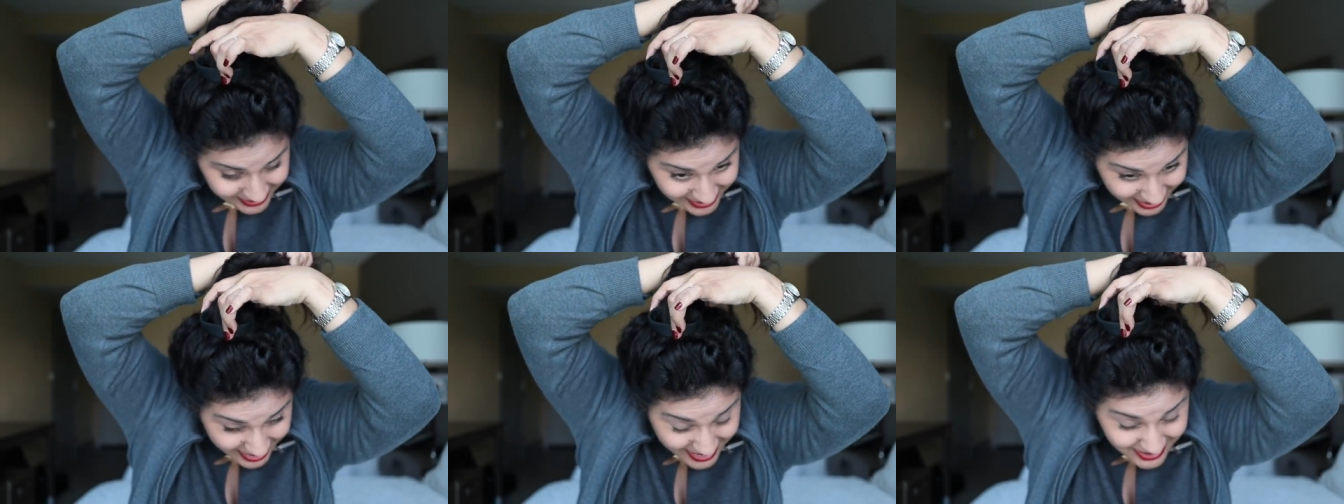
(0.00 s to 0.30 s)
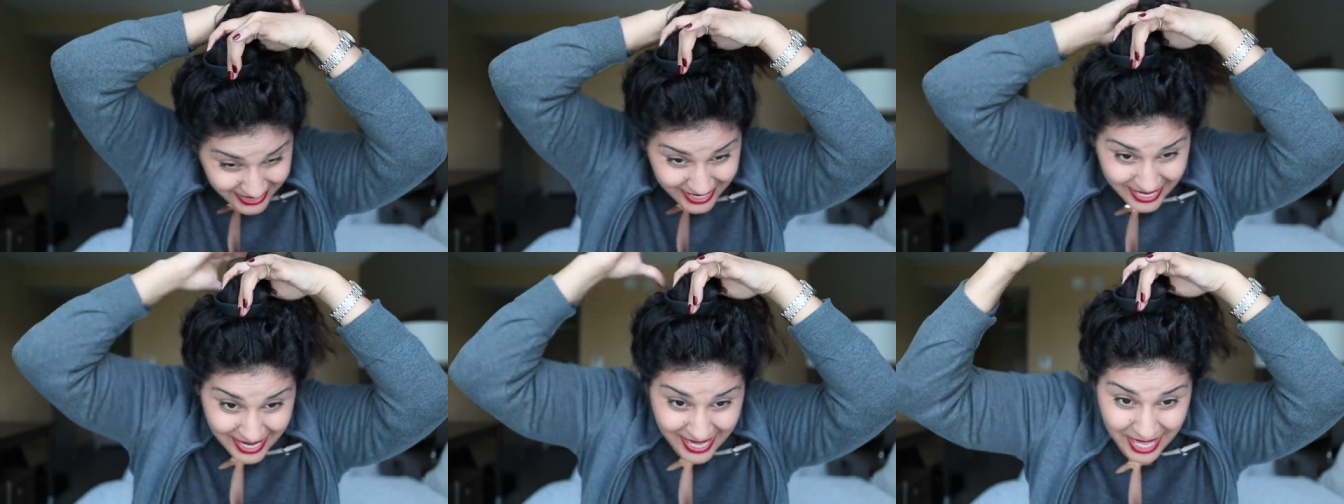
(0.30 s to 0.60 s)

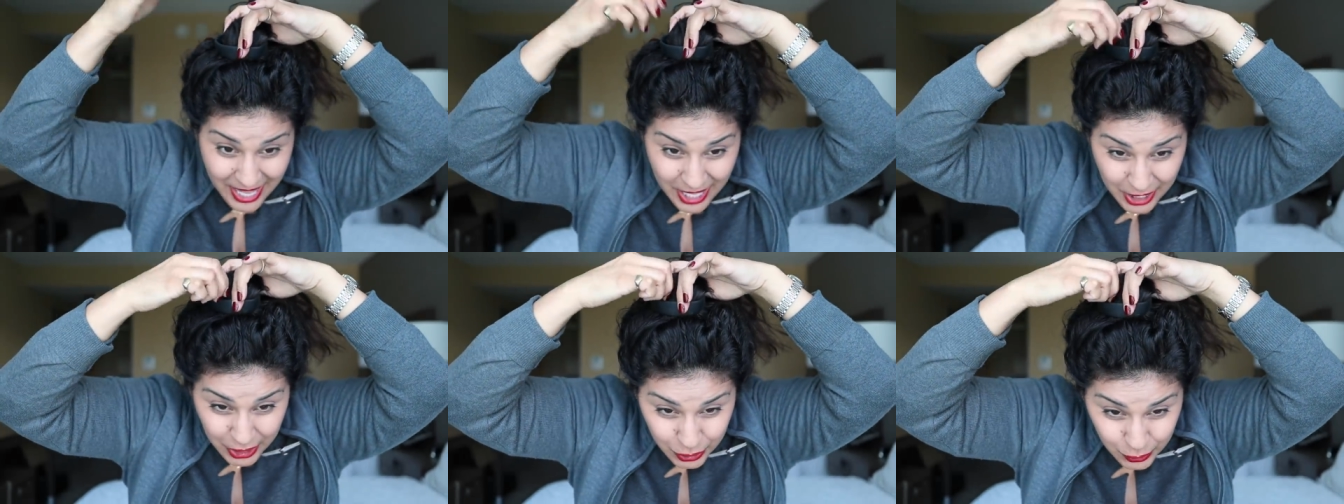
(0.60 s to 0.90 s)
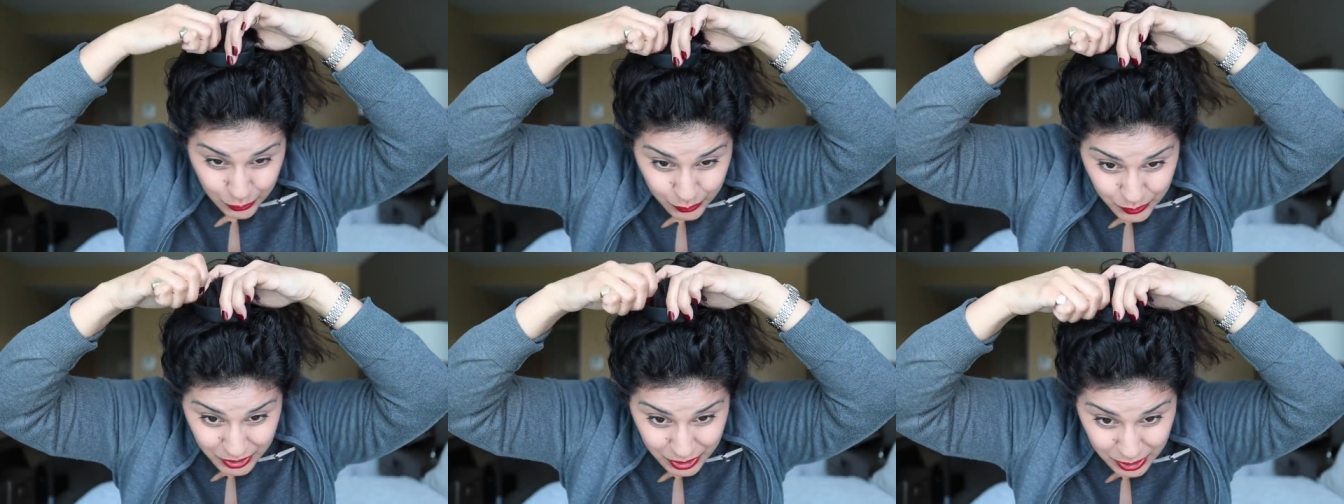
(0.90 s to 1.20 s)
Then
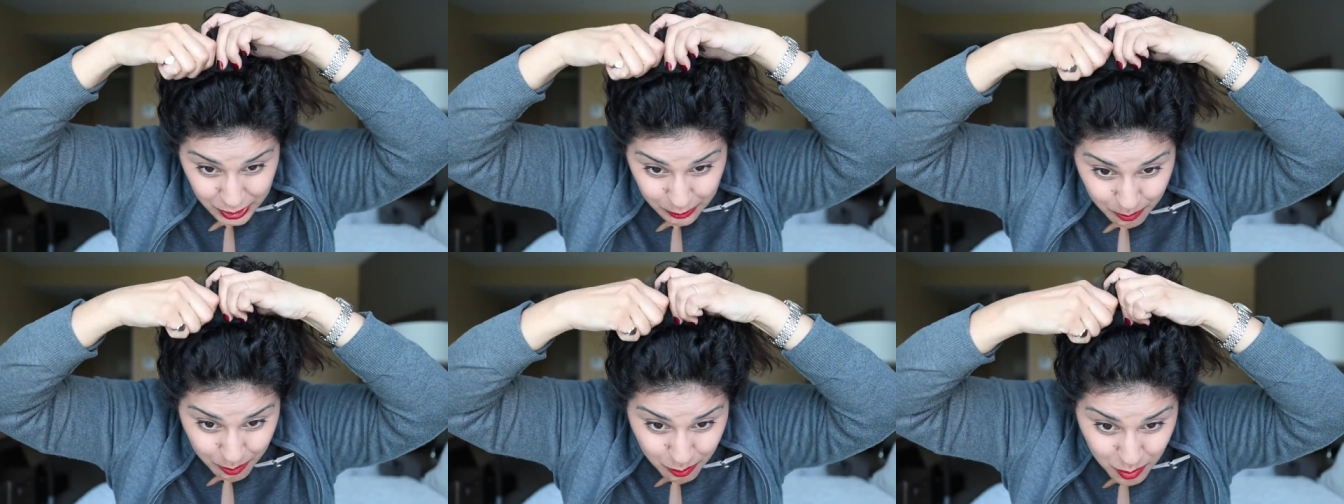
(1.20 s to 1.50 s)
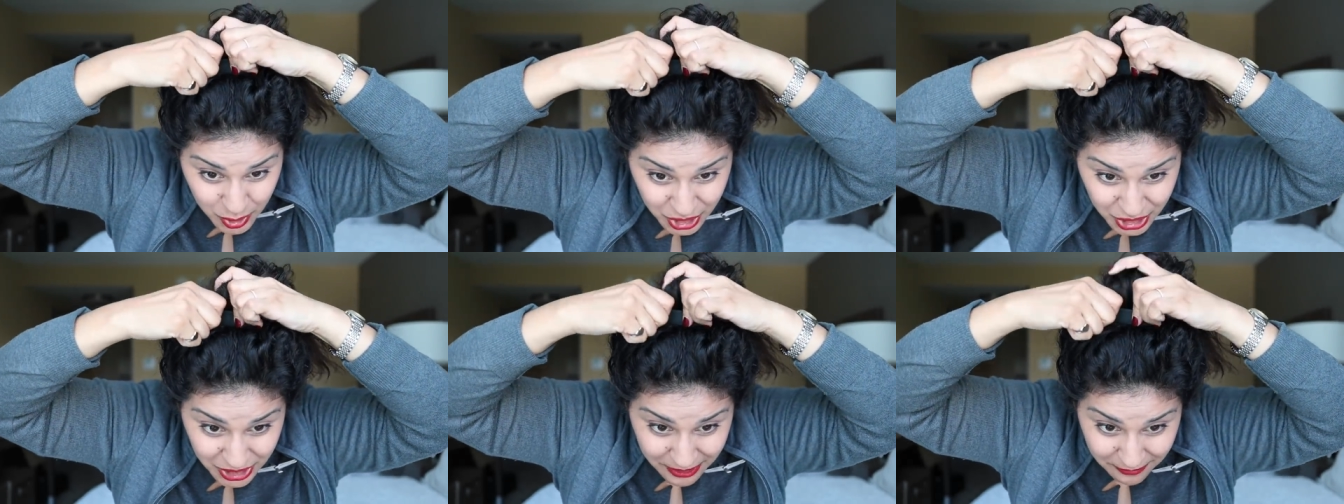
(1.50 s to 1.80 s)
you
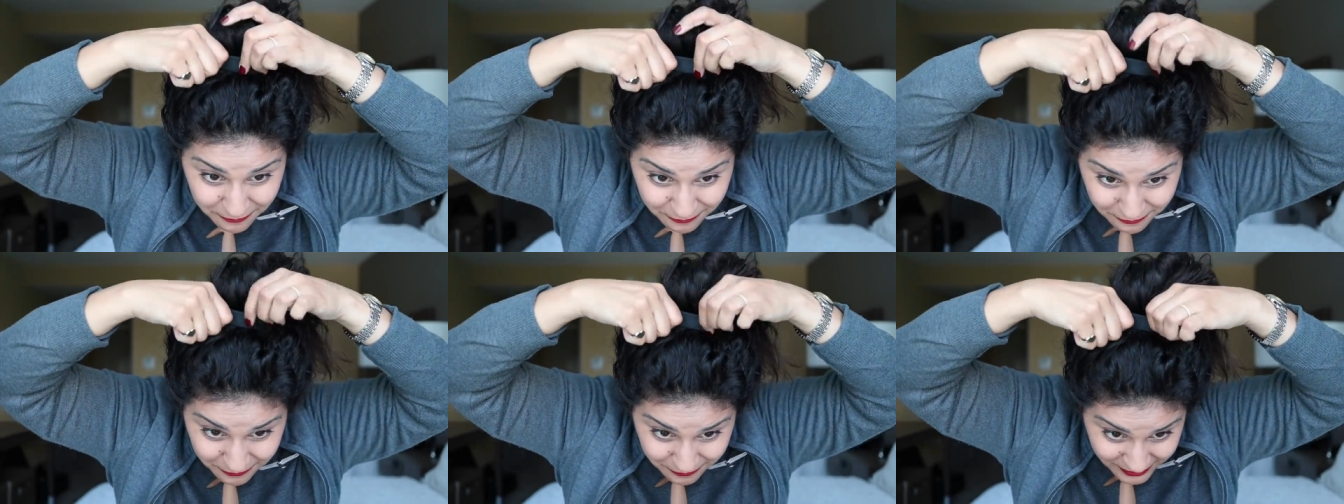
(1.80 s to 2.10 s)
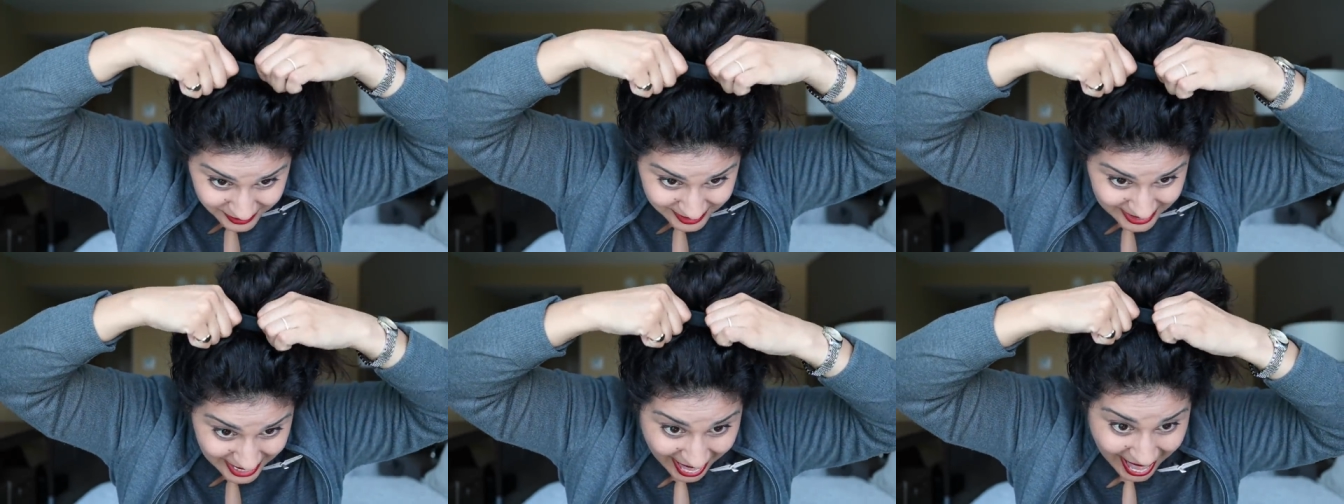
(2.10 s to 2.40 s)
smush it
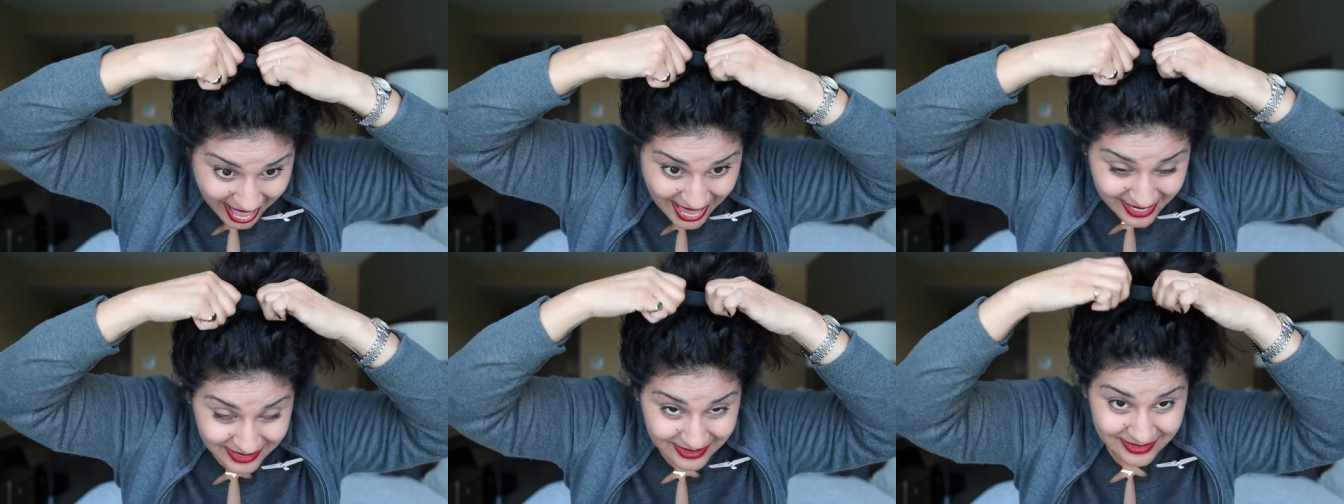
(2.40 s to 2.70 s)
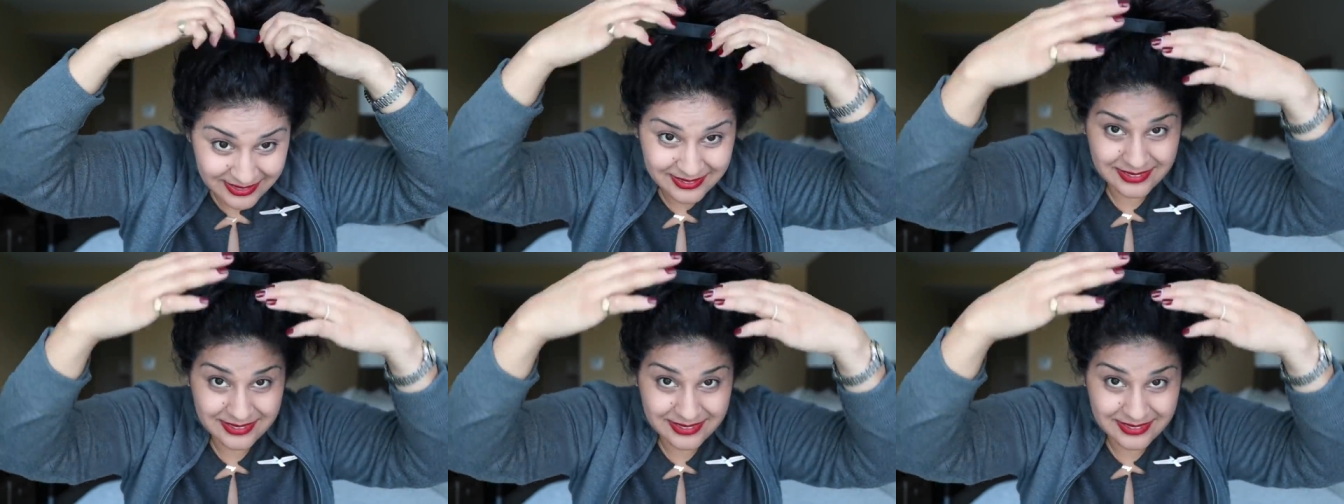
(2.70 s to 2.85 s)
flat